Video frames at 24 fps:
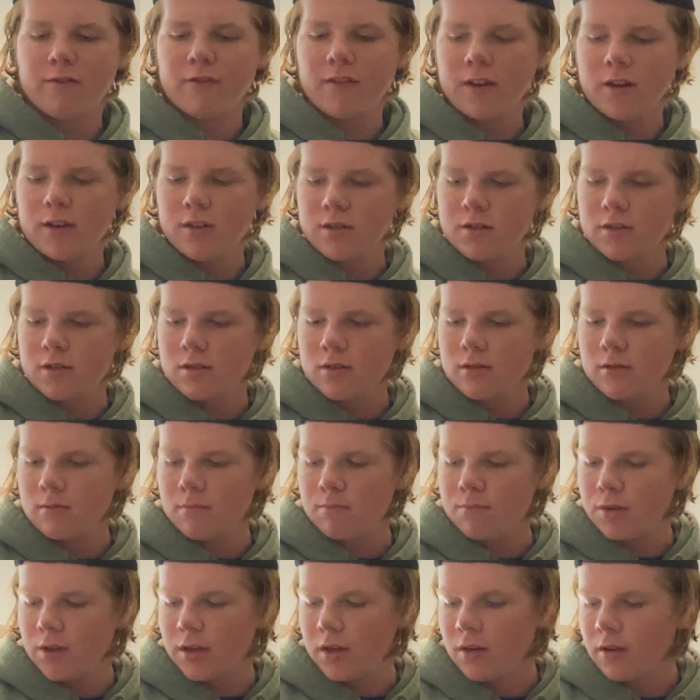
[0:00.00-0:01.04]
finish
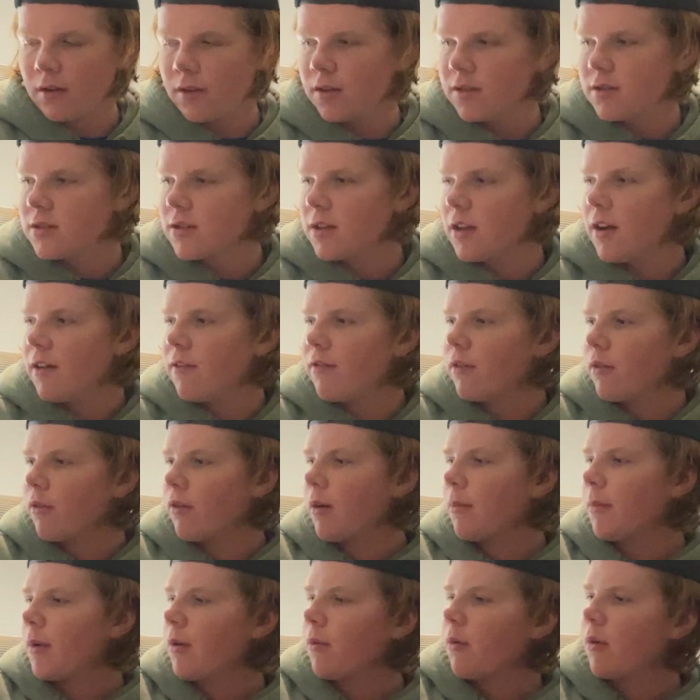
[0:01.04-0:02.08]
putting all this stuff
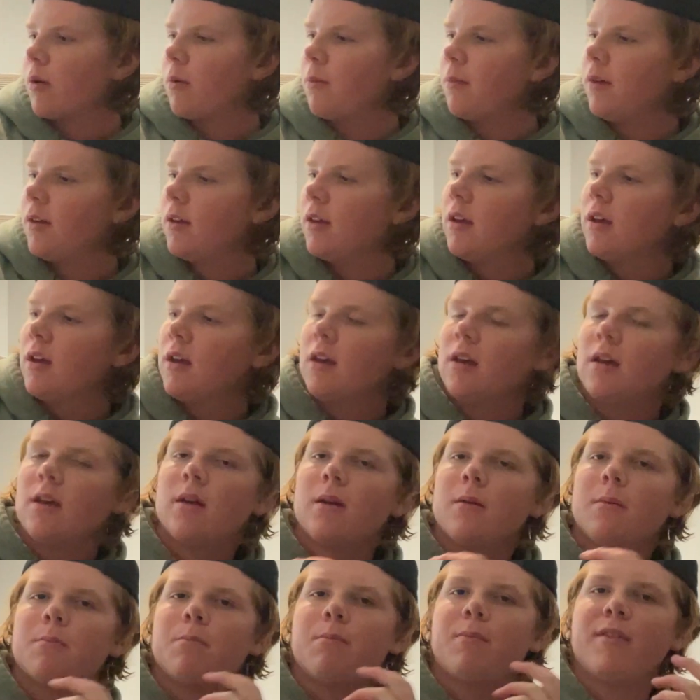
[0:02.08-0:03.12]
around my room
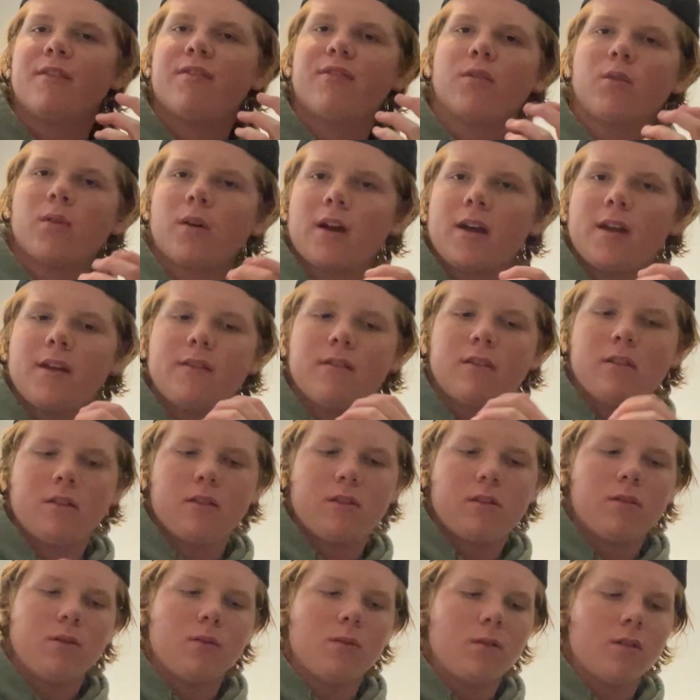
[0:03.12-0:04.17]
before I
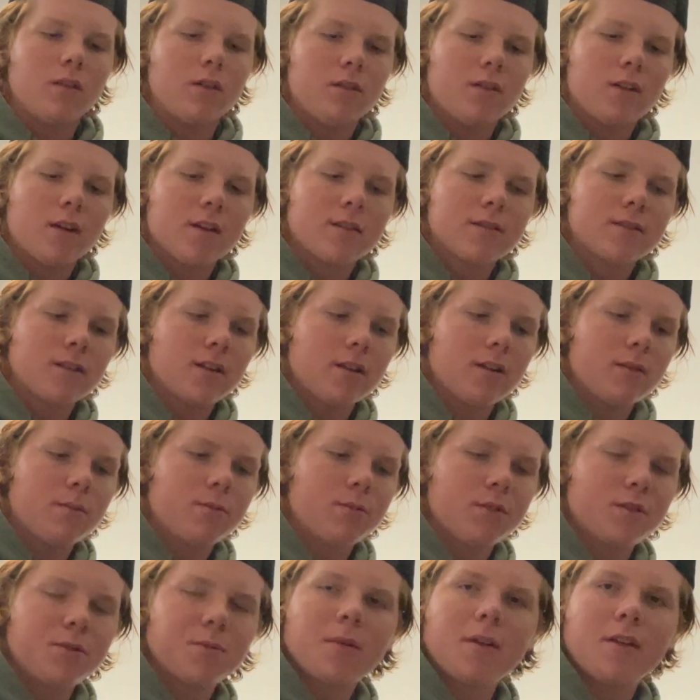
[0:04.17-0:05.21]
do the desk setup,
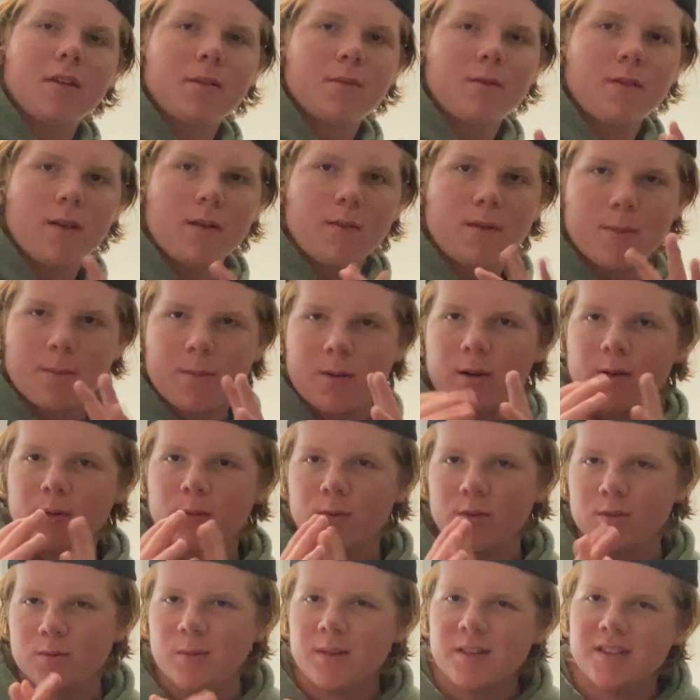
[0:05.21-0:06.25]
which is my favorite part,
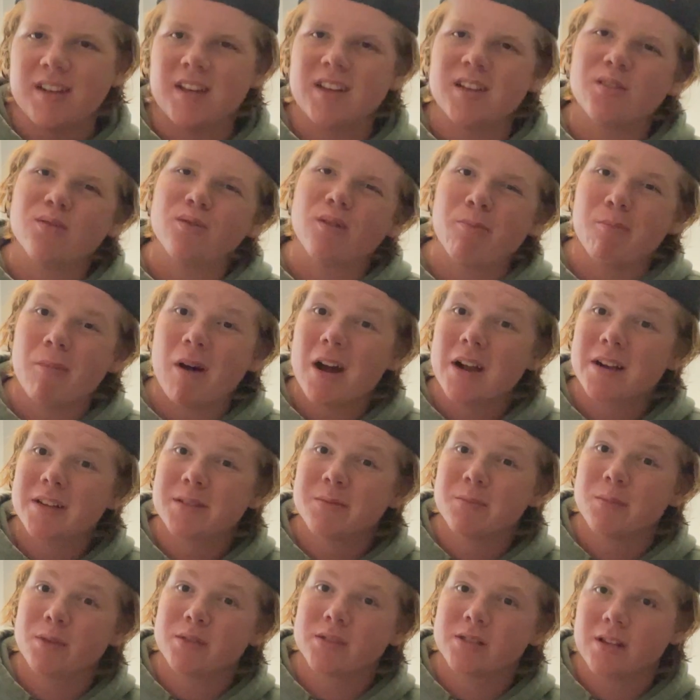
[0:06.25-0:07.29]
which means I get to unbox
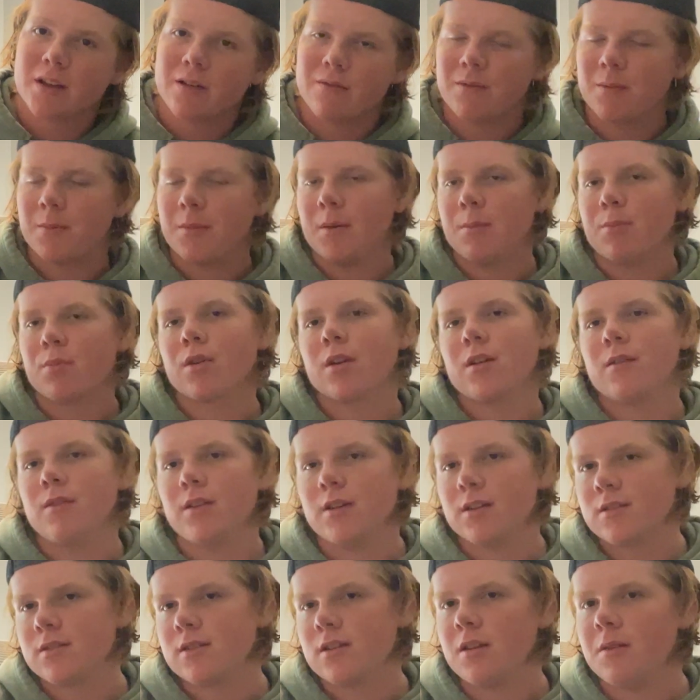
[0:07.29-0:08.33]
more stuff from the
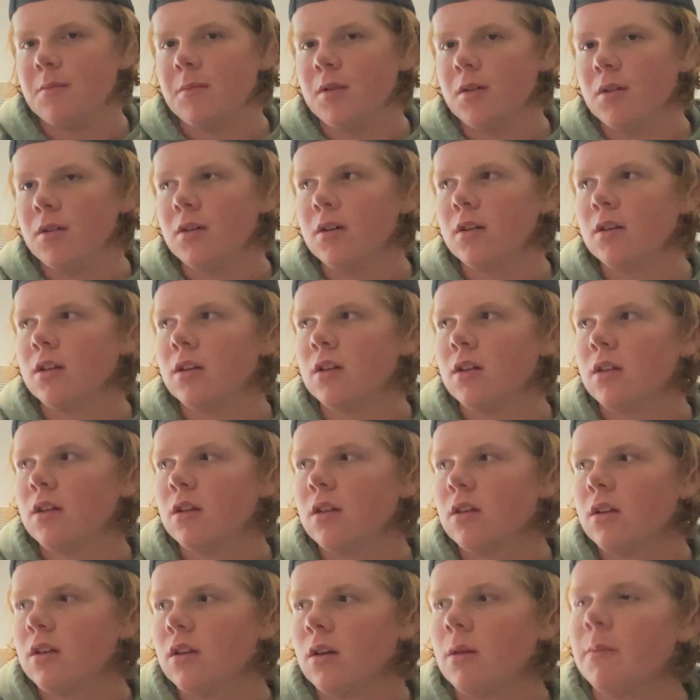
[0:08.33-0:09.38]
previous TEMU
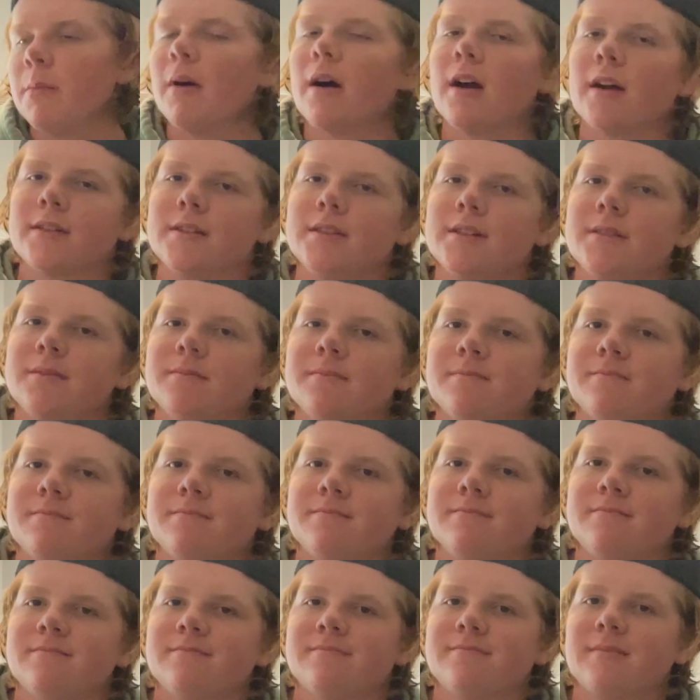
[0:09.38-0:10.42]
unboxing.
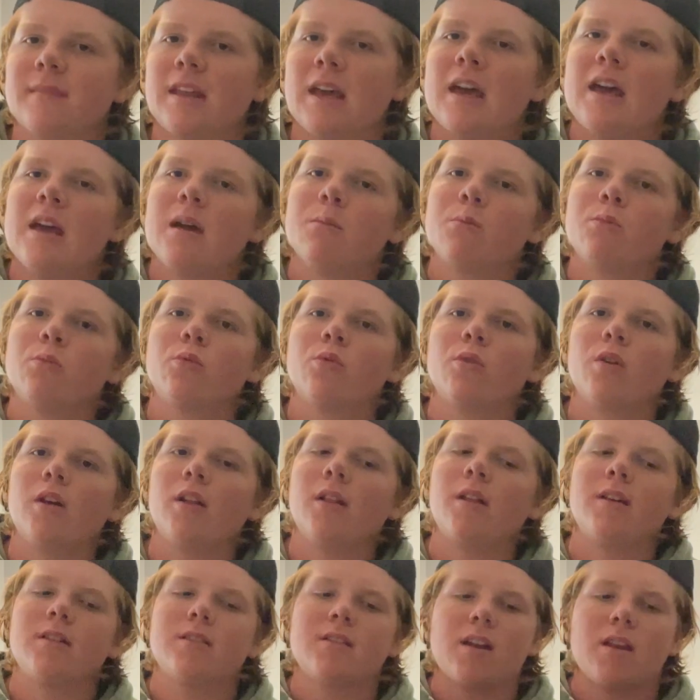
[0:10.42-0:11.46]

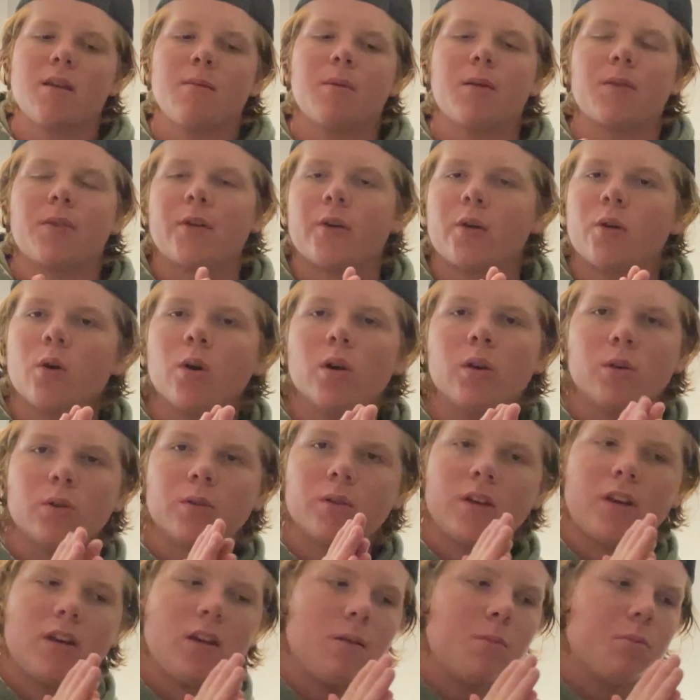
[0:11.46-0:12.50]
Really excited about the coiled
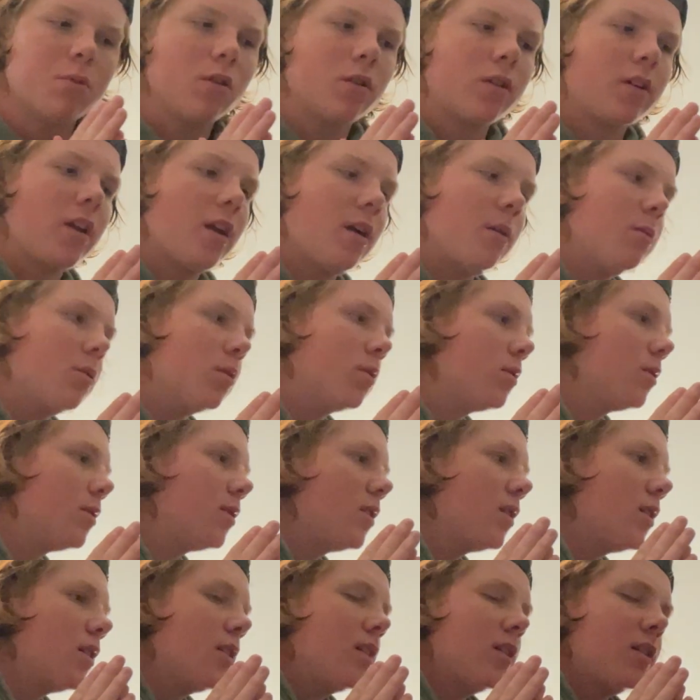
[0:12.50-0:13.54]
keyboard cable.
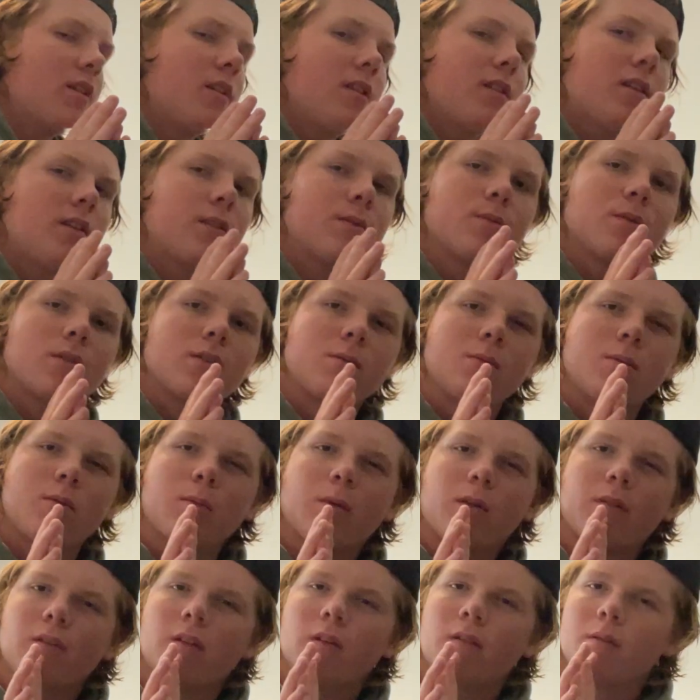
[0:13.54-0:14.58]
It's probably gonna
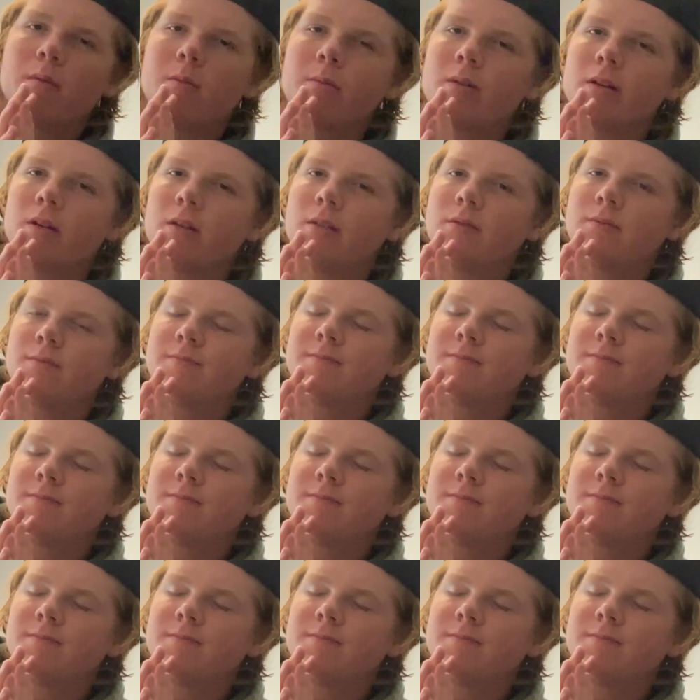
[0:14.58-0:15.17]
be my favorite part.